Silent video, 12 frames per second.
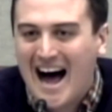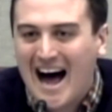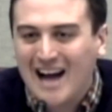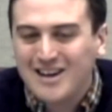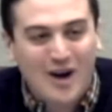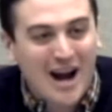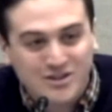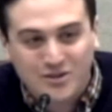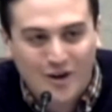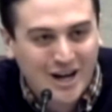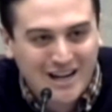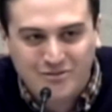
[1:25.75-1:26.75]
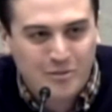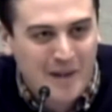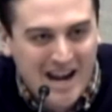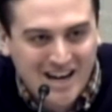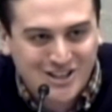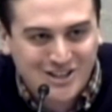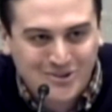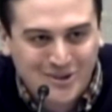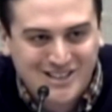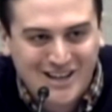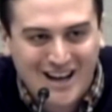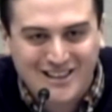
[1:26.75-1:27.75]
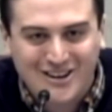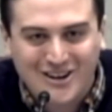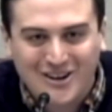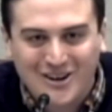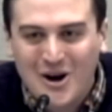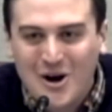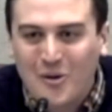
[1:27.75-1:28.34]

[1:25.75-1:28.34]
transferring information to each other